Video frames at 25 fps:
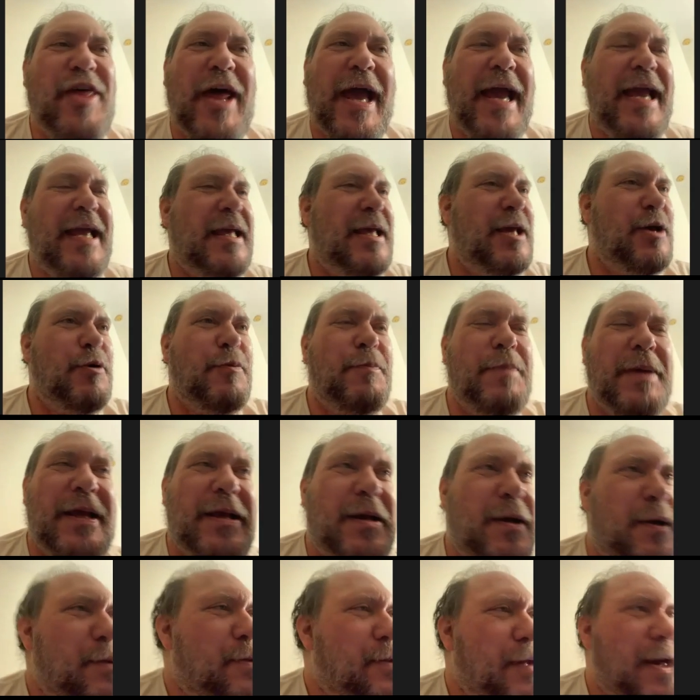thank you
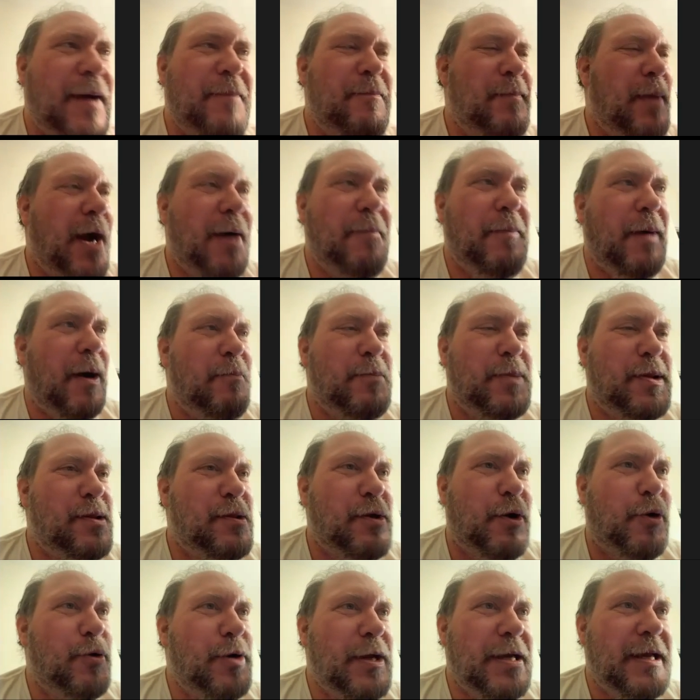because I'm I'm I'm
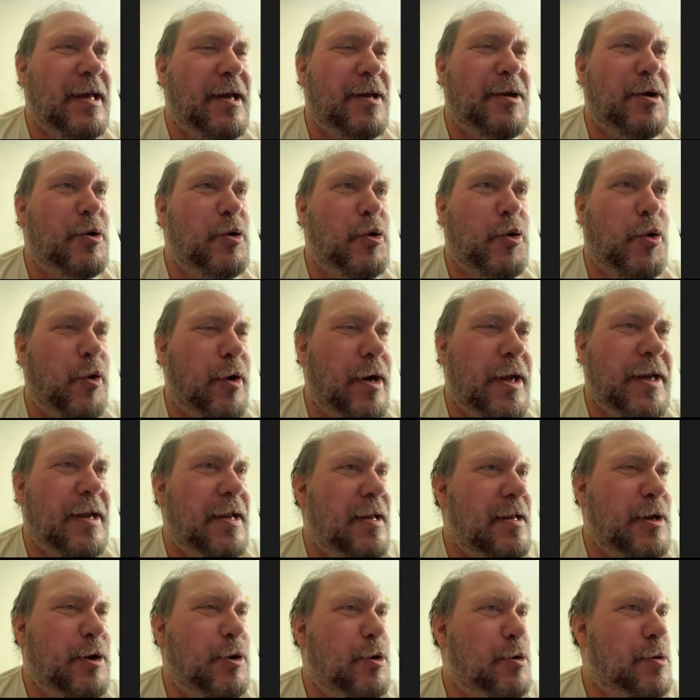starting to get annoyed
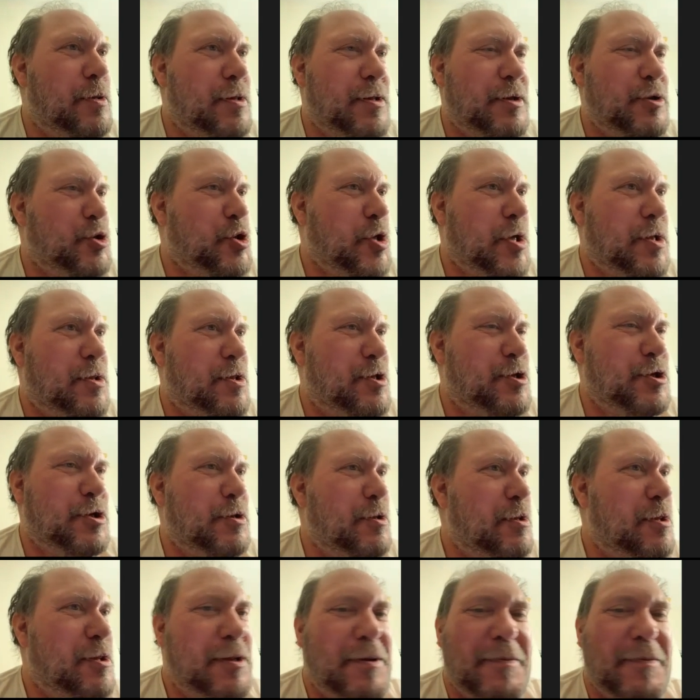at your
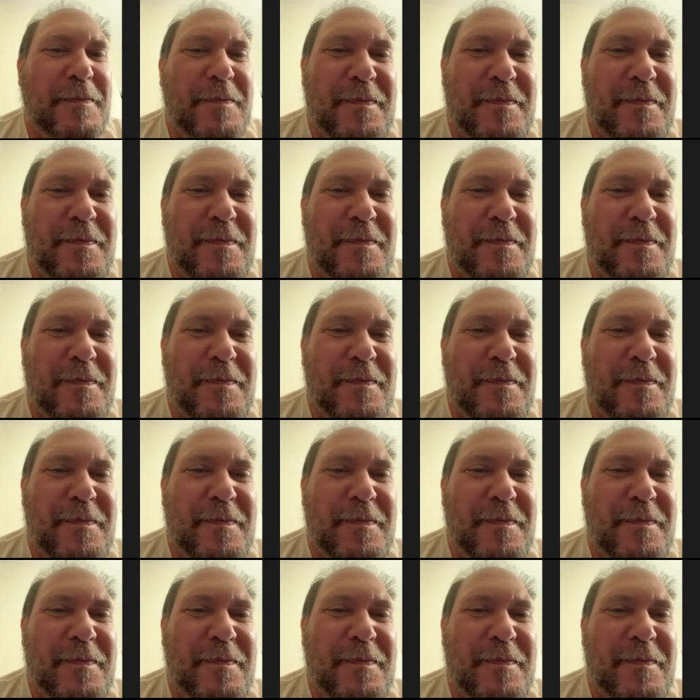suggestions.